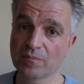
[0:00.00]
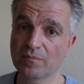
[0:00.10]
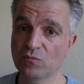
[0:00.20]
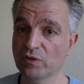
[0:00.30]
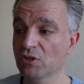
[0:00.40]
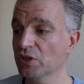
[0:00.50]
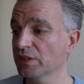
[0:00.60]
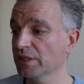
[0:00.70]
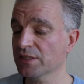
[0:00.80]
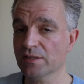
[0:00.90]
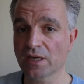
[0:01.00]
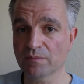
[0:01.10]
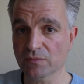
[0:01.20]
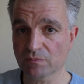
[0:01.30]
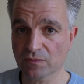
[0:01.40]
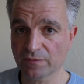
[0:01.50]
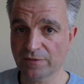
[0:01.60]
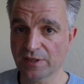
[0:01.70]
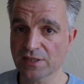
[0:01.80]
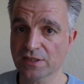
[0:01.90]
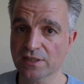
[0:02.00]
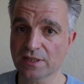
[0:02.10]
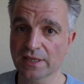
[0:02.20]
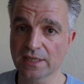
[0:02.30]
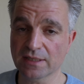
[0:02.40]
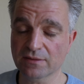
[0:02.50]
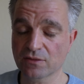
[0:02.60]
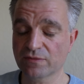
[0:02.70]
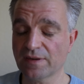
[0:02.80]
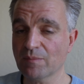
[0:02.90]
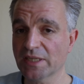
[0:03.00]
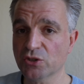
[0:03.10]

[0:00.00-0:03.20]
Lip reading: We look at this, for instance, the family